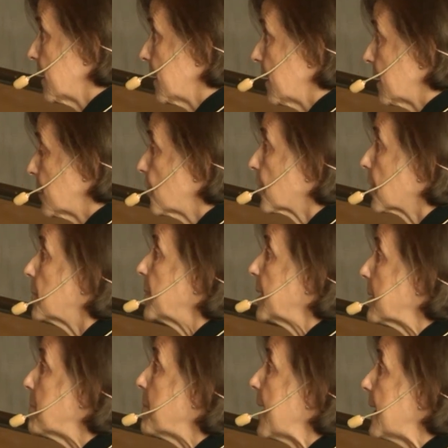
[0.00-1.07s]
uh, you can be
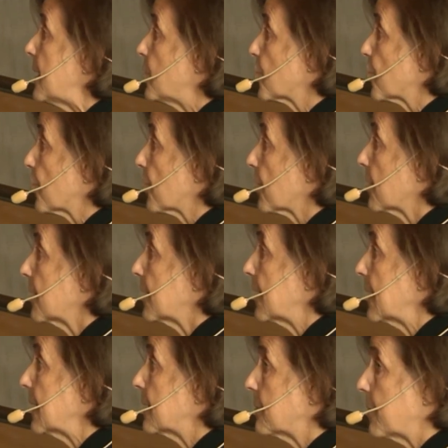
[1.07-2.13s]
a major
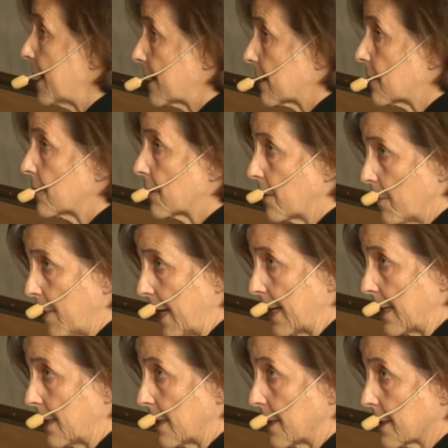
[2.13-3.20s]
in medical
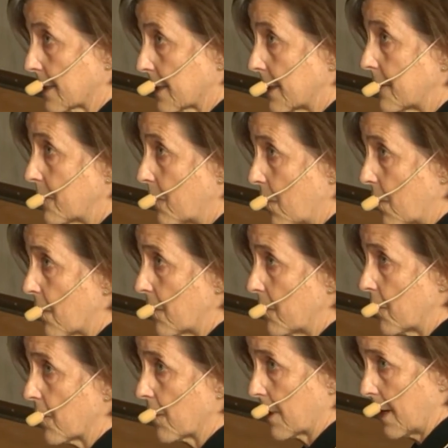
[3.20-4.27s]
humanities in more and
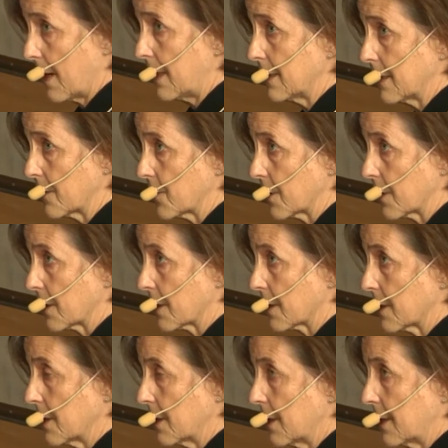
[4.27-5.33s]
more colleges.
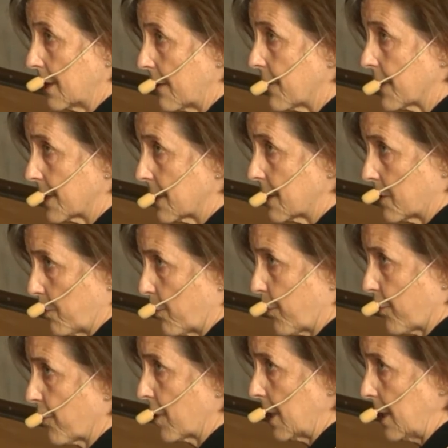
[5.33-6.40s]
Now, this is
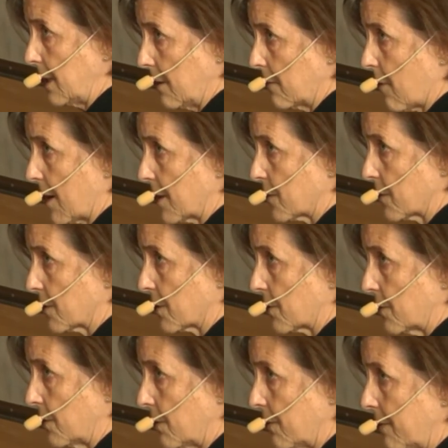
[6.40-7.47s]
pre graduate school.